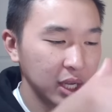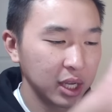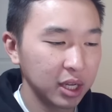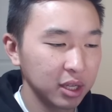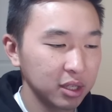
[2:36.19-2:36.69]

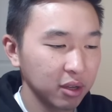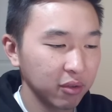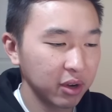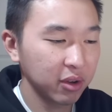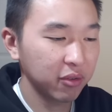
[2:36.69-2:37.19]
It is
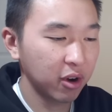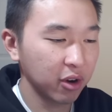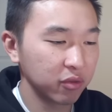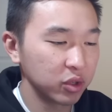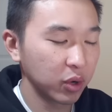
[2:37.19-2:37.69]
very
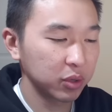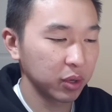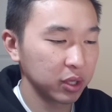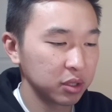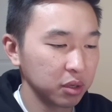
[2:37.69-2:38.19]
far from
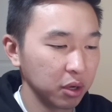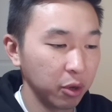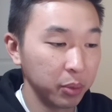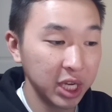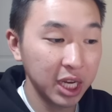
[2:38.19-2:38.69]
2022,
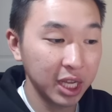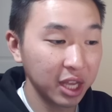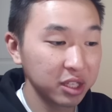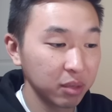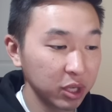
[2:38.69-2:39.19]
although Panini
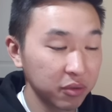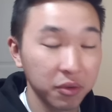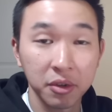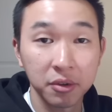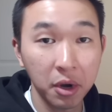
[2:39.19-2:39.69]
isn't much
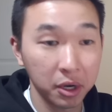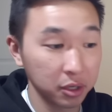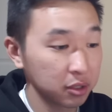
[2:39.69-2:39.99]
further along.